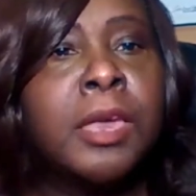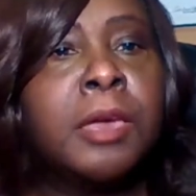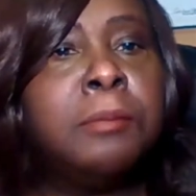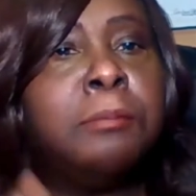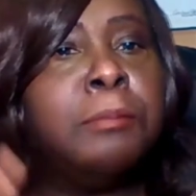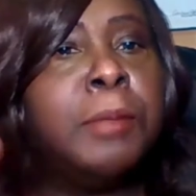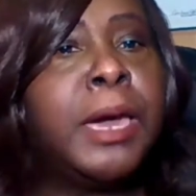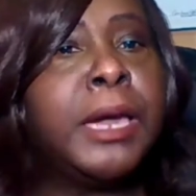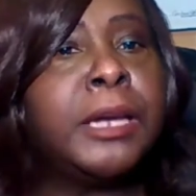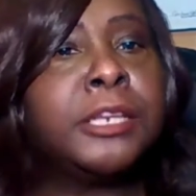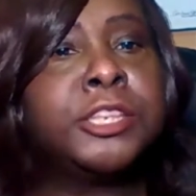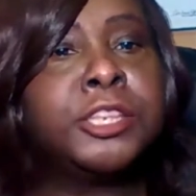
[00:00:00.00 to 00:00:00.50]

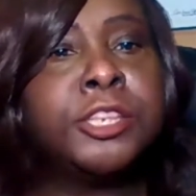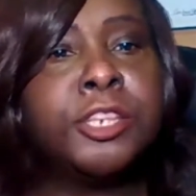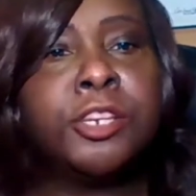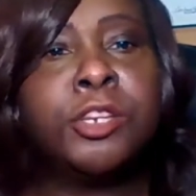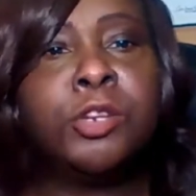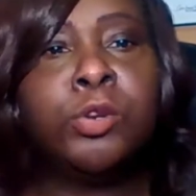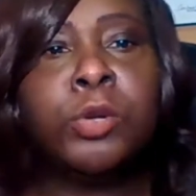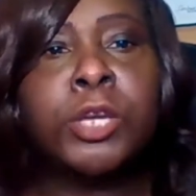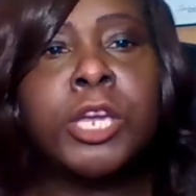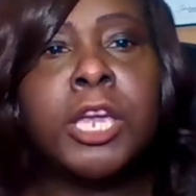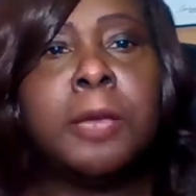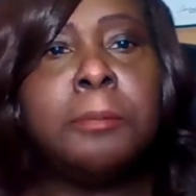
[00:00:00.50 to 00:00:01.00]
Make sure
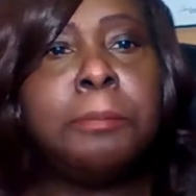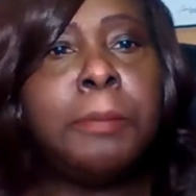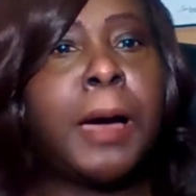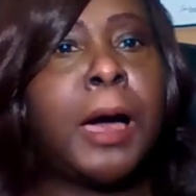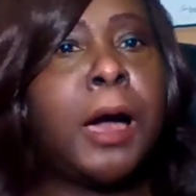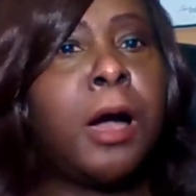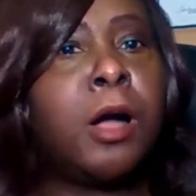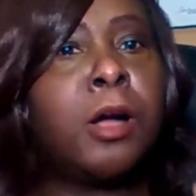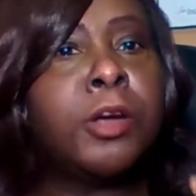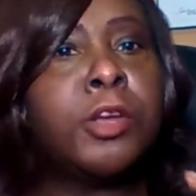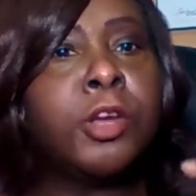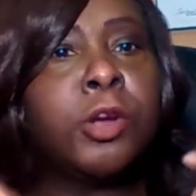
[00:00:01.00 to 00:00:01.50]
you keep
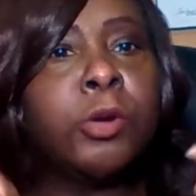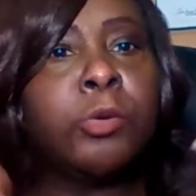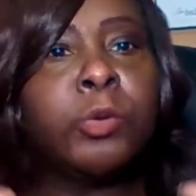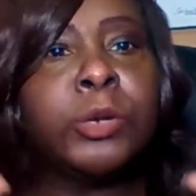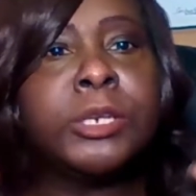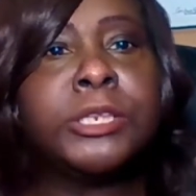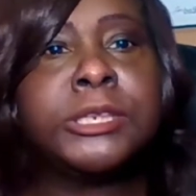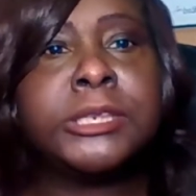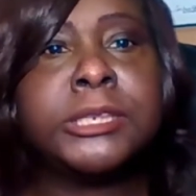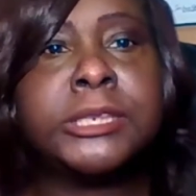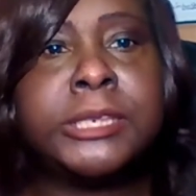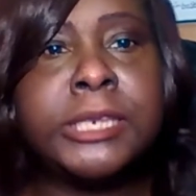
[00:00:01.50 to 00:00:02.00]
all your
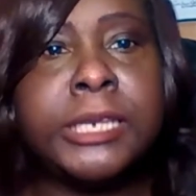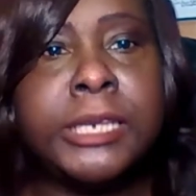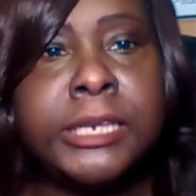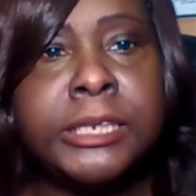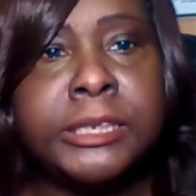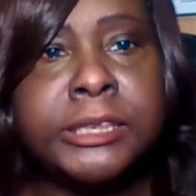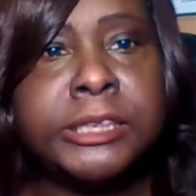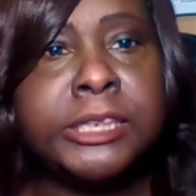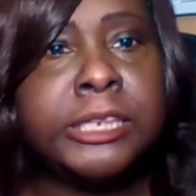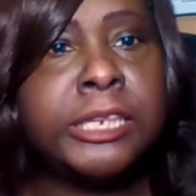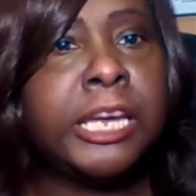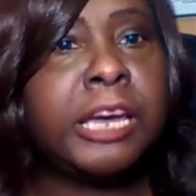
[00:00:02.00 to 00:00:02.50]

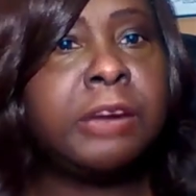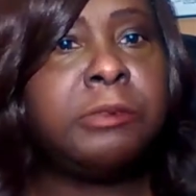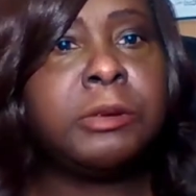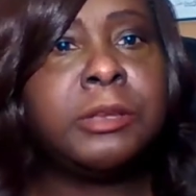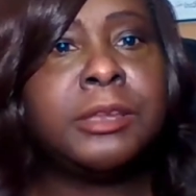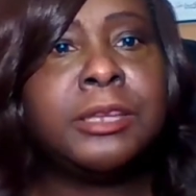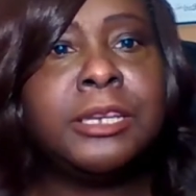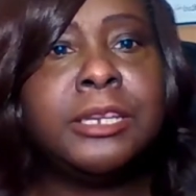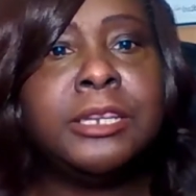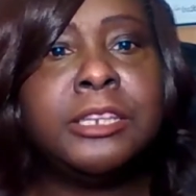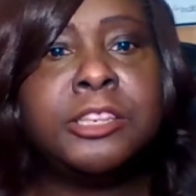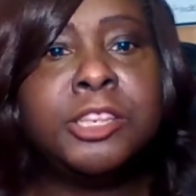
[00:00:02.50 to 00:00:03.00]
receipts and
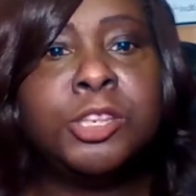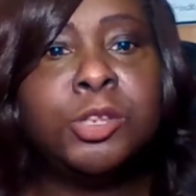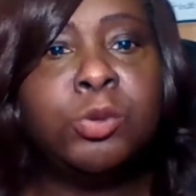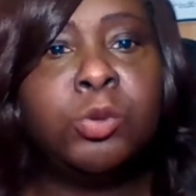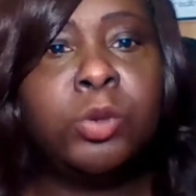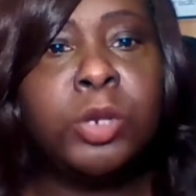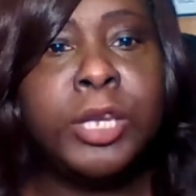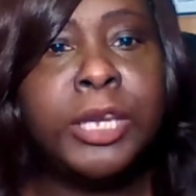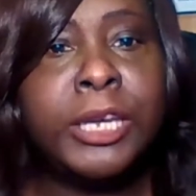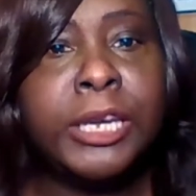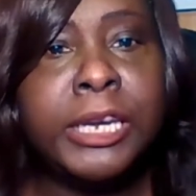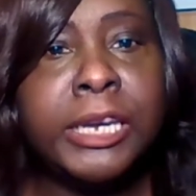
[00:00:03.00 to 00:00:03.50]
everything that you
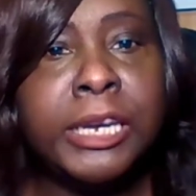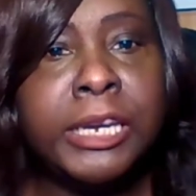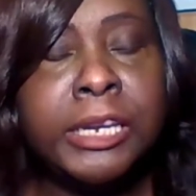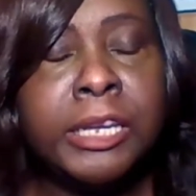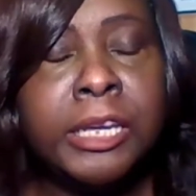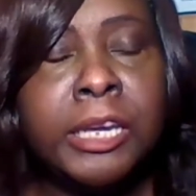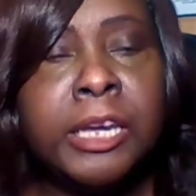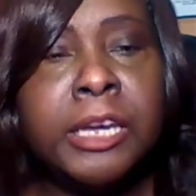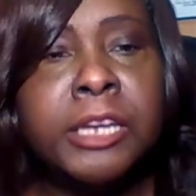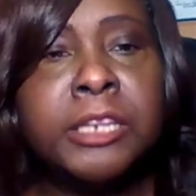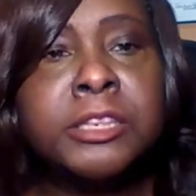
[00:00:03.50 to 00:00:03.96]
need